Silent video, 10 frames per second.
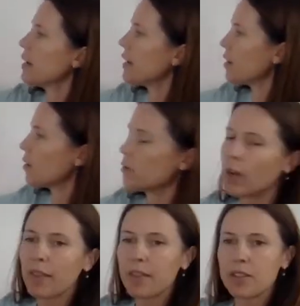Now,
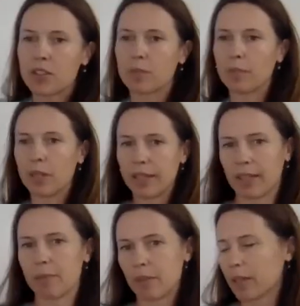rather than just
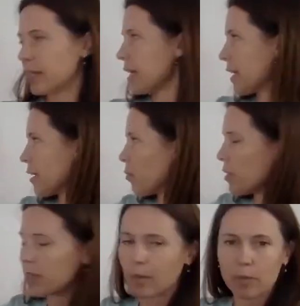blindly plugging ahead
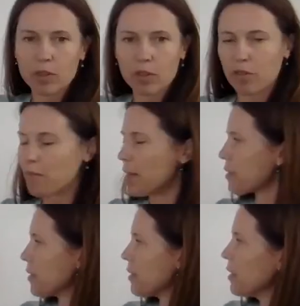with some sort of
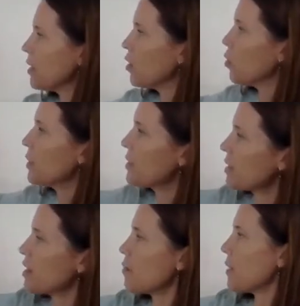method, always
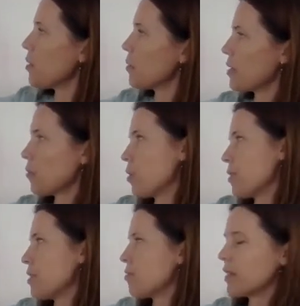think about what
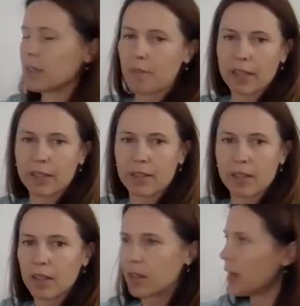this really
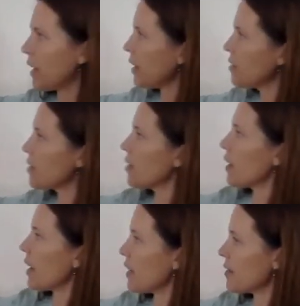means. As
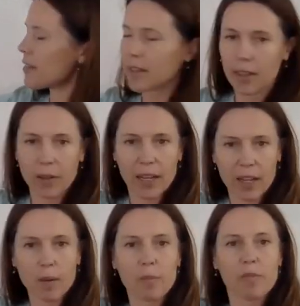the n's are going
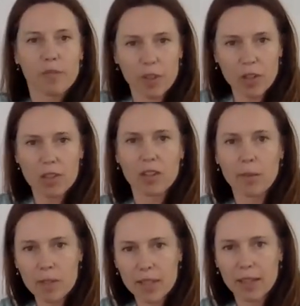up, first
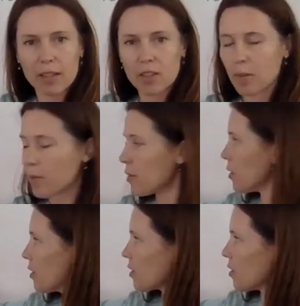term, second term,
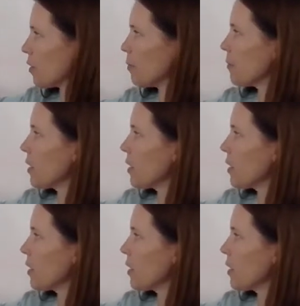third term,